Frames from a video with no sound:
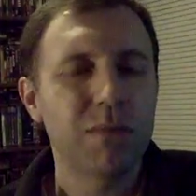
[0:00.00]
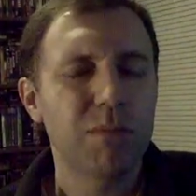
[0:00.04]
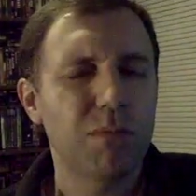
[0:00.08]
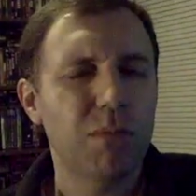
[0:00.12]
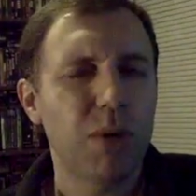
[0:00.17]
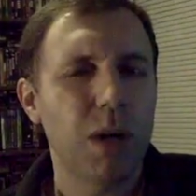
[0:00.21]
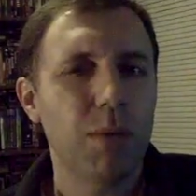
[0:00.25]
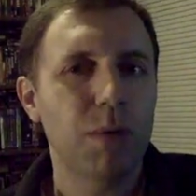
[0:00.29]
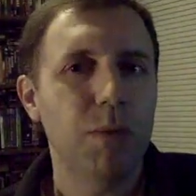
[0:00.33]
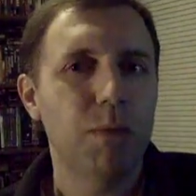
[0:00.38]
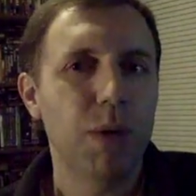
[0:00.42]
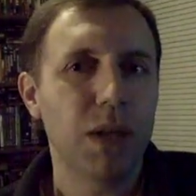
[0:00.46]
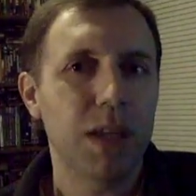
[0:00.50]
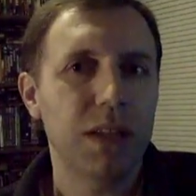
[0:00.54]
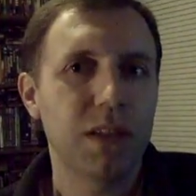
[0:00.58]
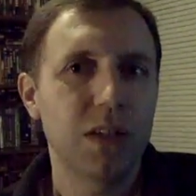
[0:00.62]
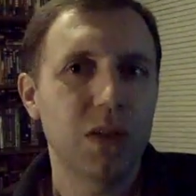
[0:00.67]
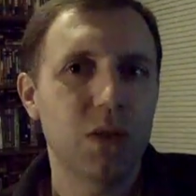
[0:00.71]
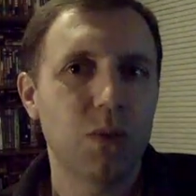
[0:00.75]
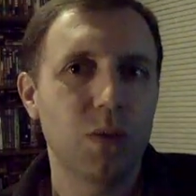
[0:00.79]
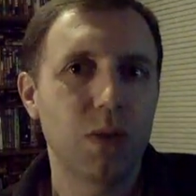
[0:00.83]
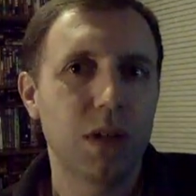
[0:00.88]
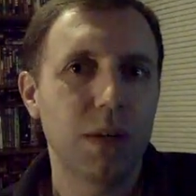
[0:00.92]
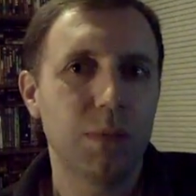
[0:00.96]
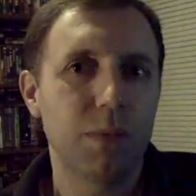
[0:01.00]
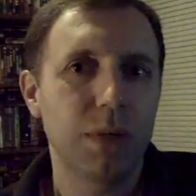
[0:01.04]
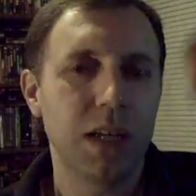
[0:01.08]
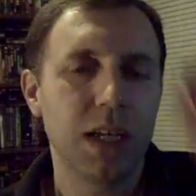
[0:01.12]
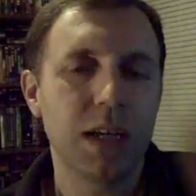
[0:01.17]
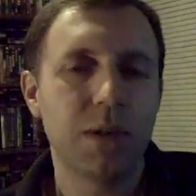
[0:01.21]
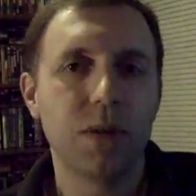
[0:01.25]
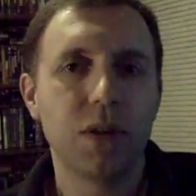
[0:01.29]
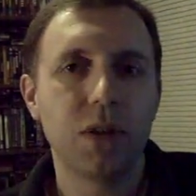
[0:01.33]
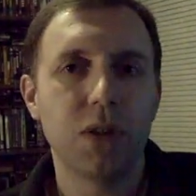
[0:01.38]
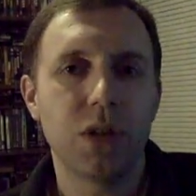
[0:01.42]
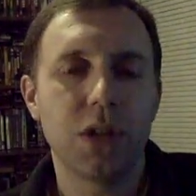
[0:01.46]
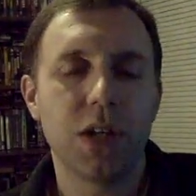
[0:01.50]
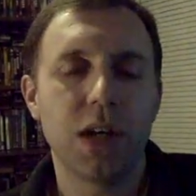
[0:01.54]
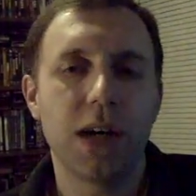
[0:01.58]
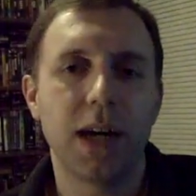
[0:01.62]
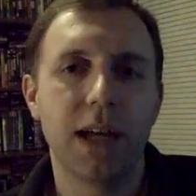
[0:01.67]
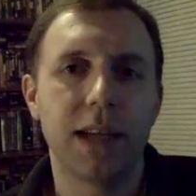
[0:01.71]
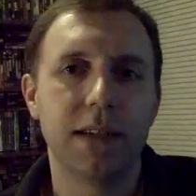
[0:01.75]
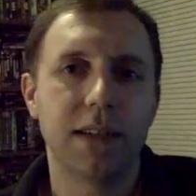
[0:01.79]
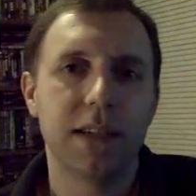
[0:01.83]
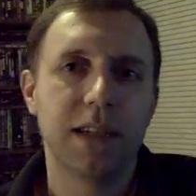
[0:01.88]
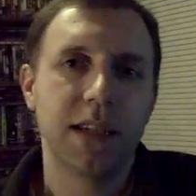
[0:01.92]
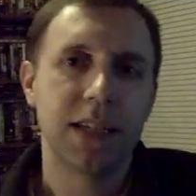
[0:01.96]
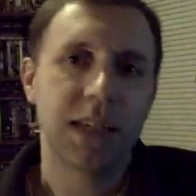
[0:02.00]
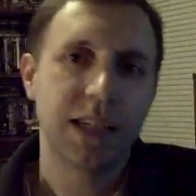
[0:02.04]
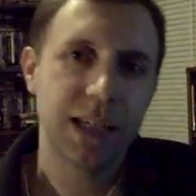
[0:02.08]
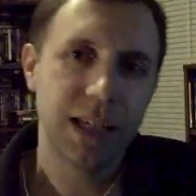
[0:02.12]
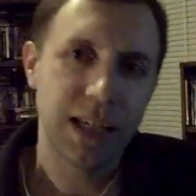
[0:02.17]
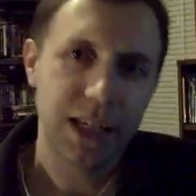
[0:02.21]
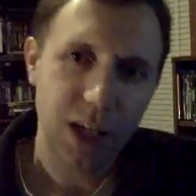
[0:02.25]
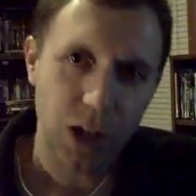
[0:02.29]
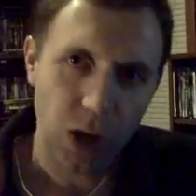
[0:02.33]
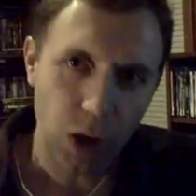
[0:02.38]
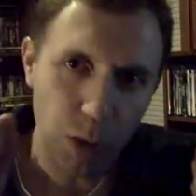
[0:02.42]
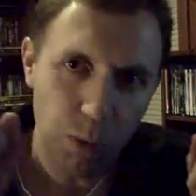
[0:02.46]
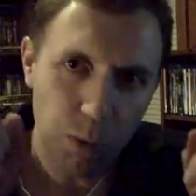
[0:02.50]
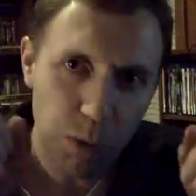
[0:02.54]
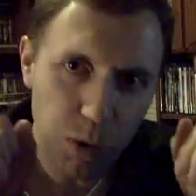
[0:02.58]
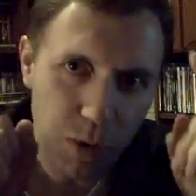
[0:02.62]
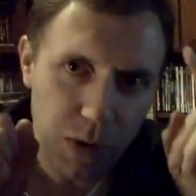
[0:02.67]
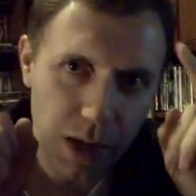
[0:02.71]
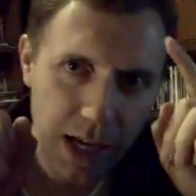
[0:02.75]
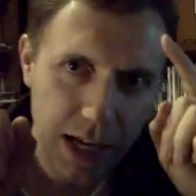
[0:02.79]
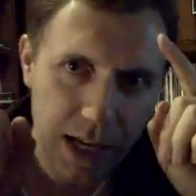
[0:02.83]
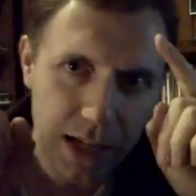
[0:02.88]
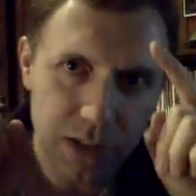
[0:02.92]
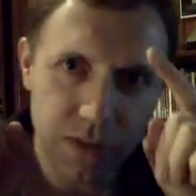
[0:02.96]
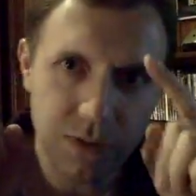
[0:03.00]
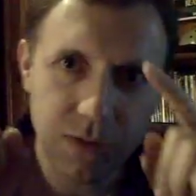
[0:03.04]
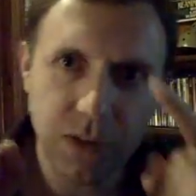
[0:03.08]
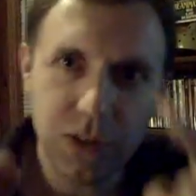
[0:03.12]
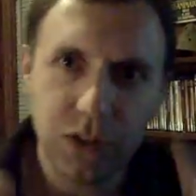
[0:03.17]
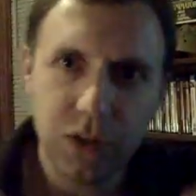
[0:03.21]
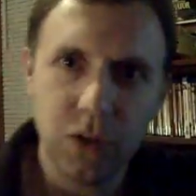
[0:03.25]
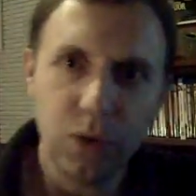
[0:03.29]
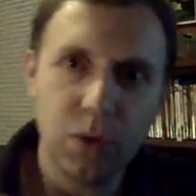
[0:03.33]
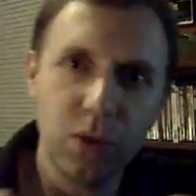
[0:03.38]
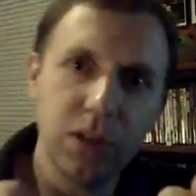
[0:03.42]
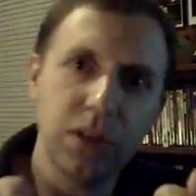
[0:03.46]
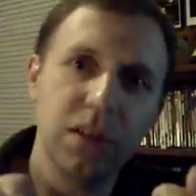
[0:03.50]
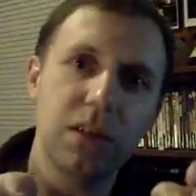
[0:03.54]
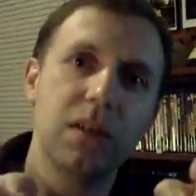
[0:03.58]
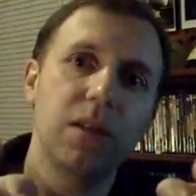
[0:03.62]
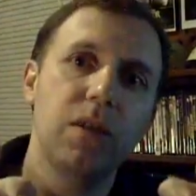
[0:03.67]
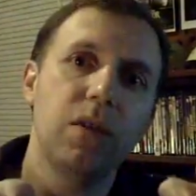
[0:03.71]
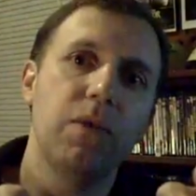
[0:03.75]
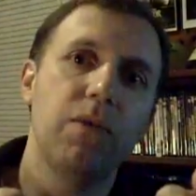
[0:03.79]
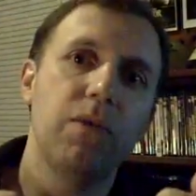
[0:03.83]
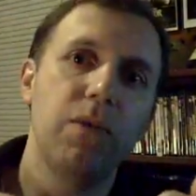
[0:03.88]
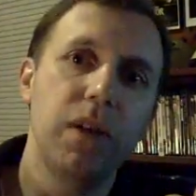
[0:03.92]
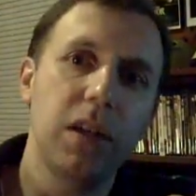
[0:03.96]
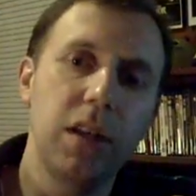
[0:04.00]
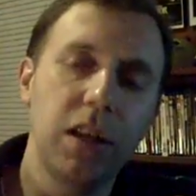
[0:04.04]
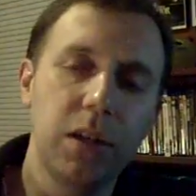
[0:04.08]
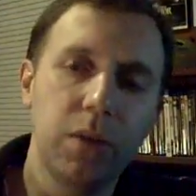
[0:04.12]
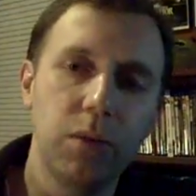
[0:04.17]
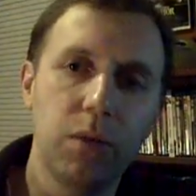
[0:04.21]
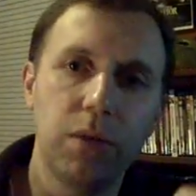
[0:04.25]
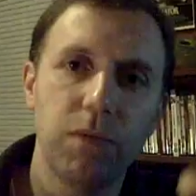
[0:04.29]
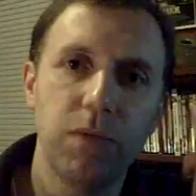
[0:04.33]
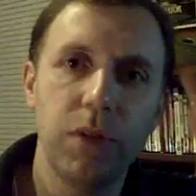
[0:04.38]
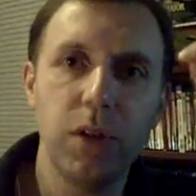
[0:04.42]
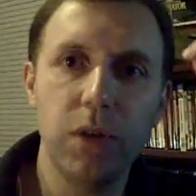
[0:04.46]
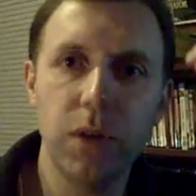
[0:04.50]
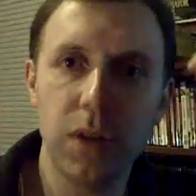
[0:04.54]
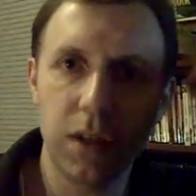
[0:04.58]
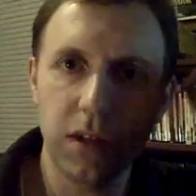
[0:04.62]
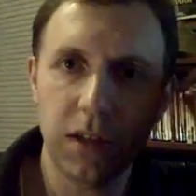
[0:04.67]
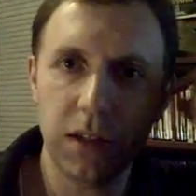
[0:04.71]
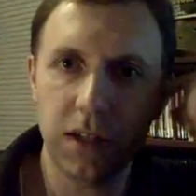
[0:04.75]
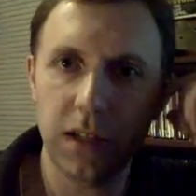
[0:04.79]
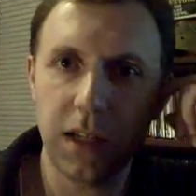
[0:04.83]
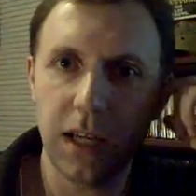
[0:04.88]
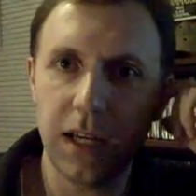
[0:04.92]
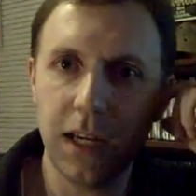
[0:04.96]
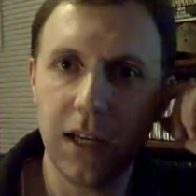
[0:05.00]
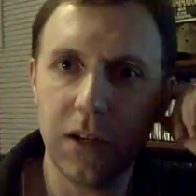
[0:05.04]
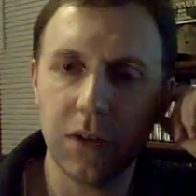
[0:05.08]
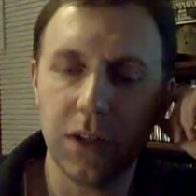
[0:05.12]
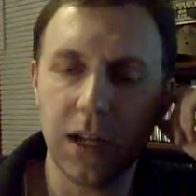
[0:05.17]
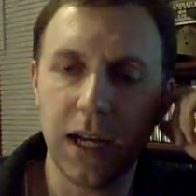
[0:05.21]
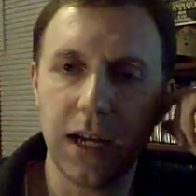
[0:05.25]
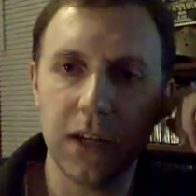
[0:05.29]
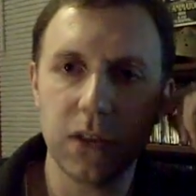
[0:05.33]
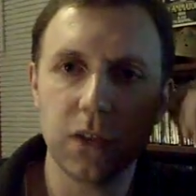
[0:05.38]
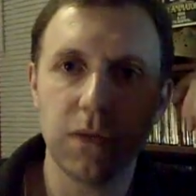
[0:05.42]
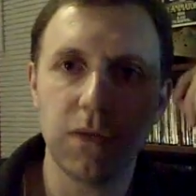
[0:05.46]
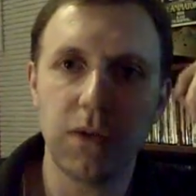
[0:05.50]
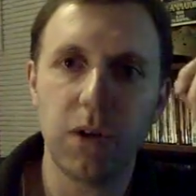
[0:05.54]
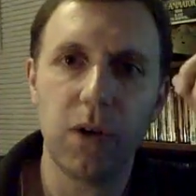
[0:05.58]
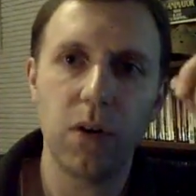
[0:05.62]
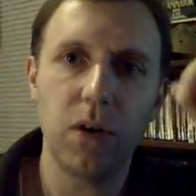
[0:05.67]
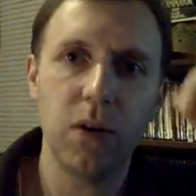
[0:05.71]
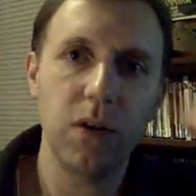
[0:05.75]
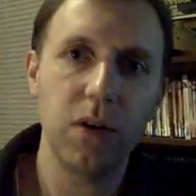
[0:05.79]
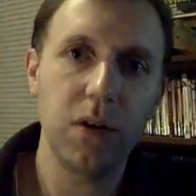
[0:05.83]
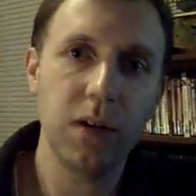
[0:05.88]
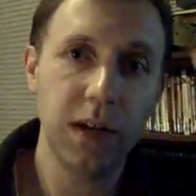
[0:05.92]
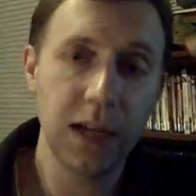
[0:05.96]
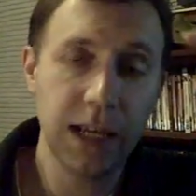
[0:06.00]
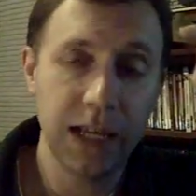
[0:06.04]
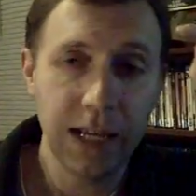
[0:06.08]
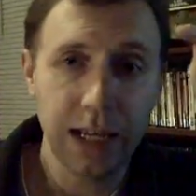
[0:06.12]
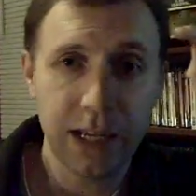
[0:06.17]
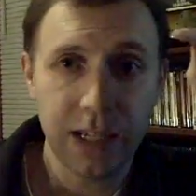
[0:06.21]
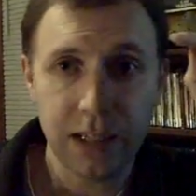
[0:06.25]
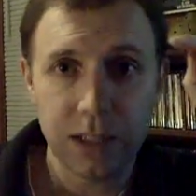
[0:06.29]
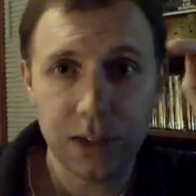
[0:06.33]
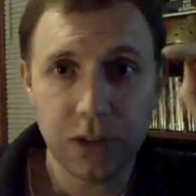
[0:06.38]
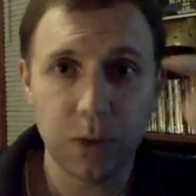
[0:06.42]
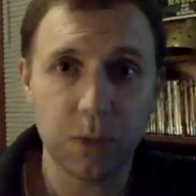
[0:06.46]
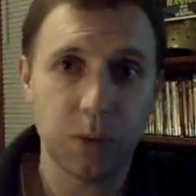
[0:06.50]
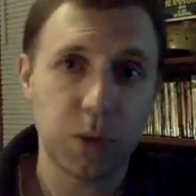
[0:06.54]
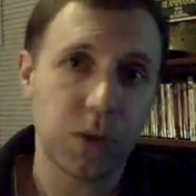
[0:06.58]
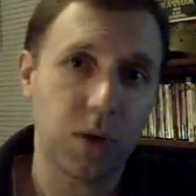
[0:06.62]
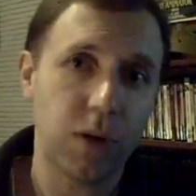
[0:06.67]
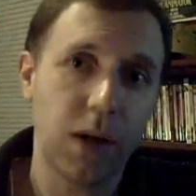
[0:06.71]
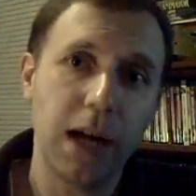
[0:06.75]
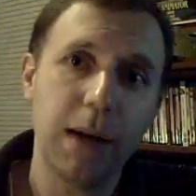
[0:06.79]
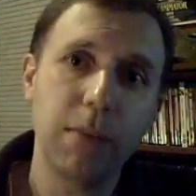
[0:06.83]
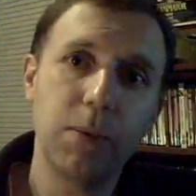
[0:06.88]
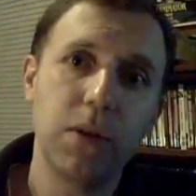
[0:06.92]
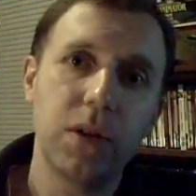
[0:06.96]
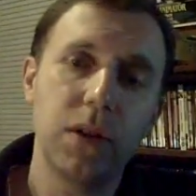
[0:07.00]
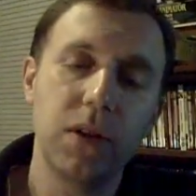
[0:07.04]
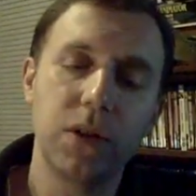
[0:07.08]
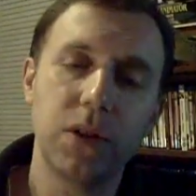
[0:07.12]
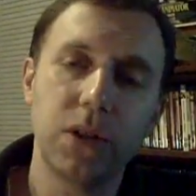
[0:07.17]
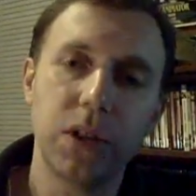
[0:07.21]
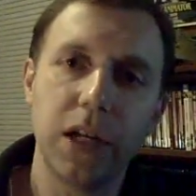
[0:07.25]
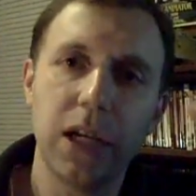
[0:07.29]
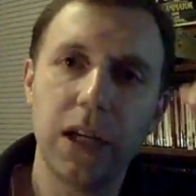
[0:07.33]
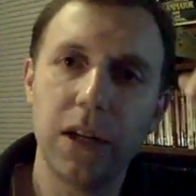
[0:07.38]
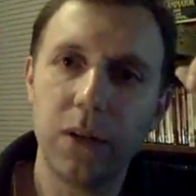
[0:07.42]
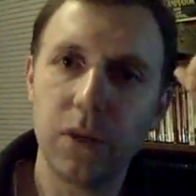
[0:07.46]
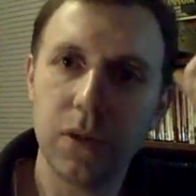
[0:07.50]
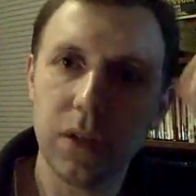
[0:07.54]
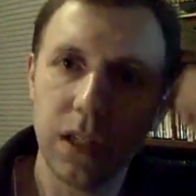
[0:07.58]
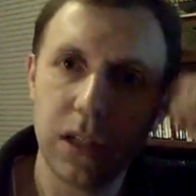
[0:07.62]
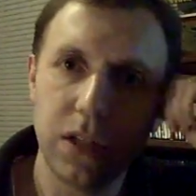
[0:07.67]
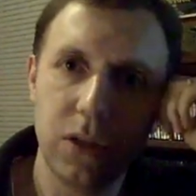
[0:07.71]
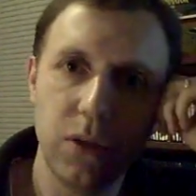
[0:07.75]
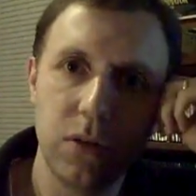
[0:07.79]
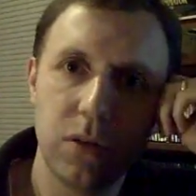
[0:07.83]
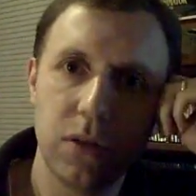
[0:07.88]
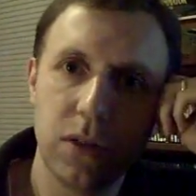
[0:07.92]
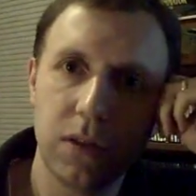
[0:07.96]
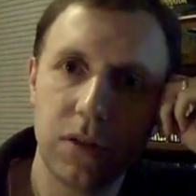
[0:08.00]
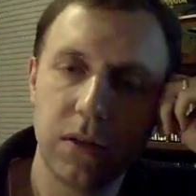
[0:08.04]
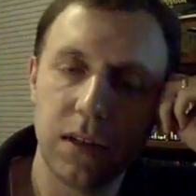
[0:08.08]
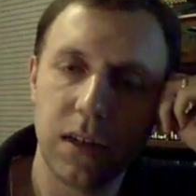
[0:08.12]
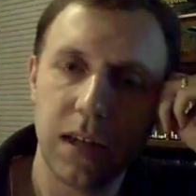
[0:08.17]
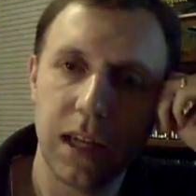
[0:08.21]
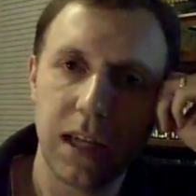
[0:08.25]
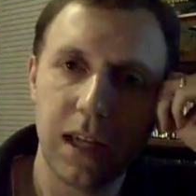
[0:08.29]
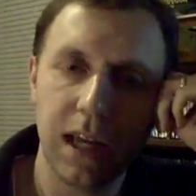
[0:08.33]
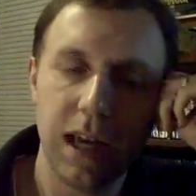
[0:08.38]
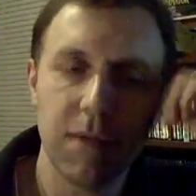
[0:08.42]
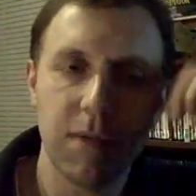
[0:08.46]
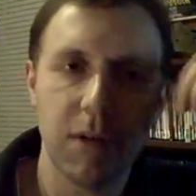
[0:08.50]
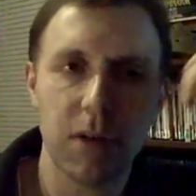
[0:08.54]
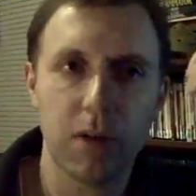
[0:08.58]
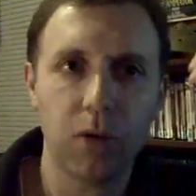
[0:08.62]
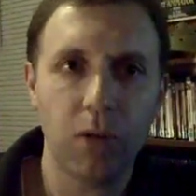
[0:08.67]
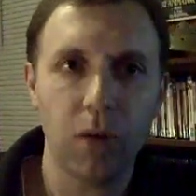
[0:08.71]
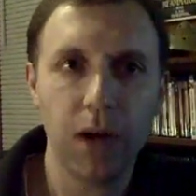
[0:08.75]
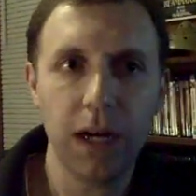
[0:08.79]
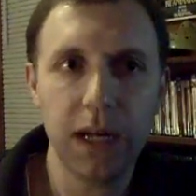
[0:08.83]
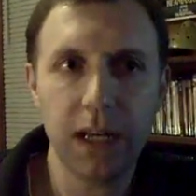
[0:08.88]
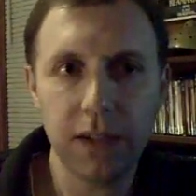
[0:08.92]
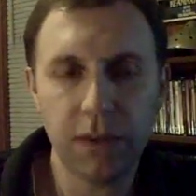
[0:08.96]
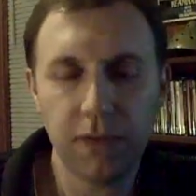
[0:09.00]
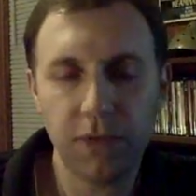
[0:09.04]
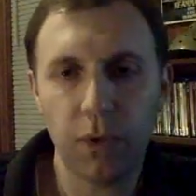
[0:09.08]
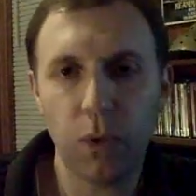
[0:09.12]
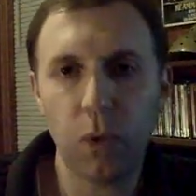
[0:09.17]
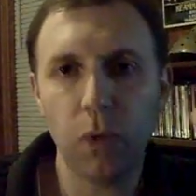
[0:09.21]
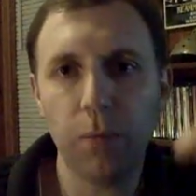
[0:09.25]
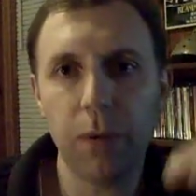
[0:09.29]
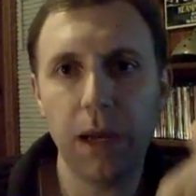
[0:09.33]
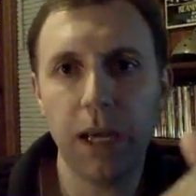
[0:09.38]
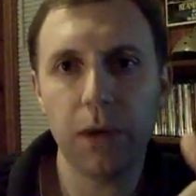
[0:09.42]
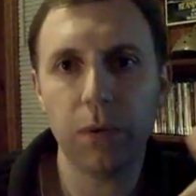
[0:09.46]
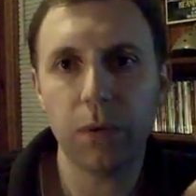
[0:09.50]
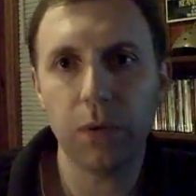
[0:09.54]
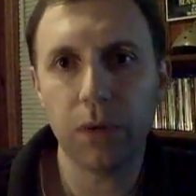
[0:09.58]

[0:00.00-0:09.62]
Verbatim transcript: probably pick this one up and give it a shot. Hope you guys have enjoyed the little fill-in review here today on the House of Horror. Subscribe to their channel. They do. They have a great format